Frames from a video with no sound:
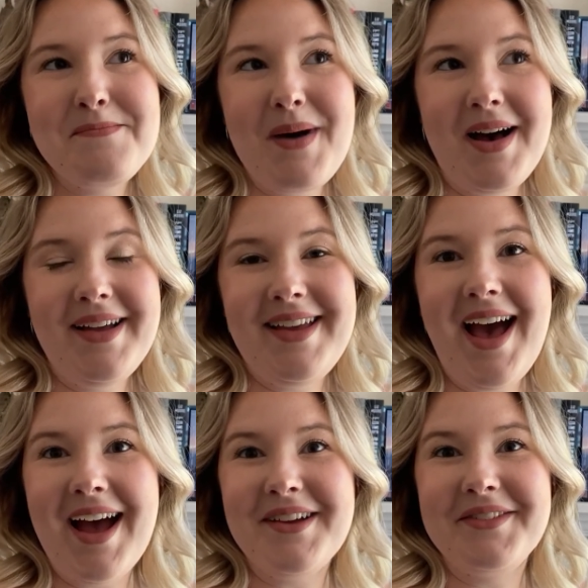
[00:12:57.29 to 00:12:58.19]
But
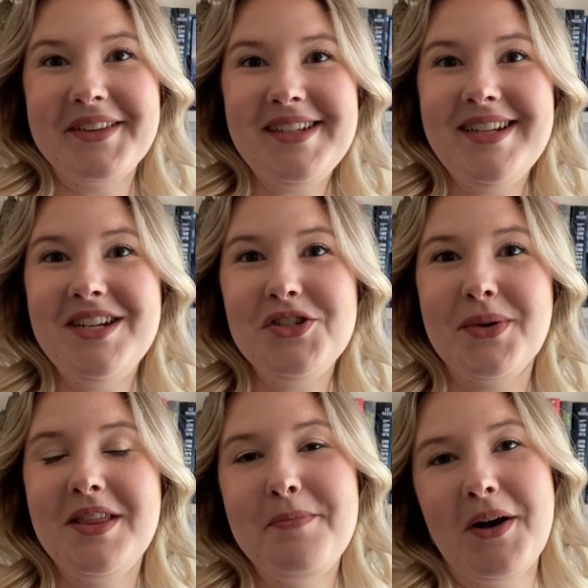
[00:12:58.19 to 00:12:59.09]
yeah, I really did
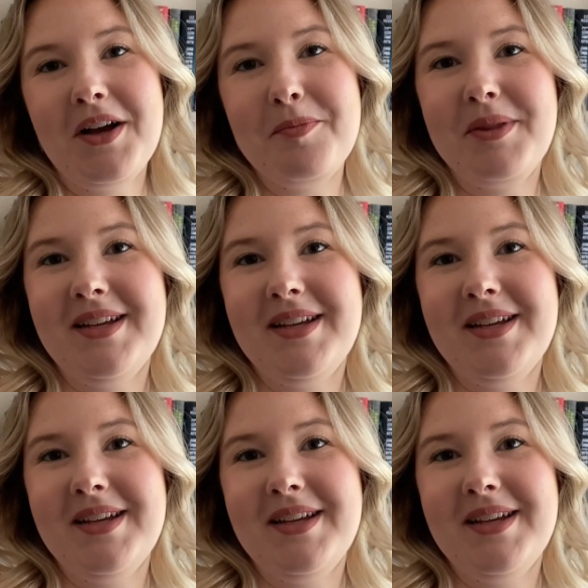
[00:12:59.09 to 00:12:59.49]
enjoy the book.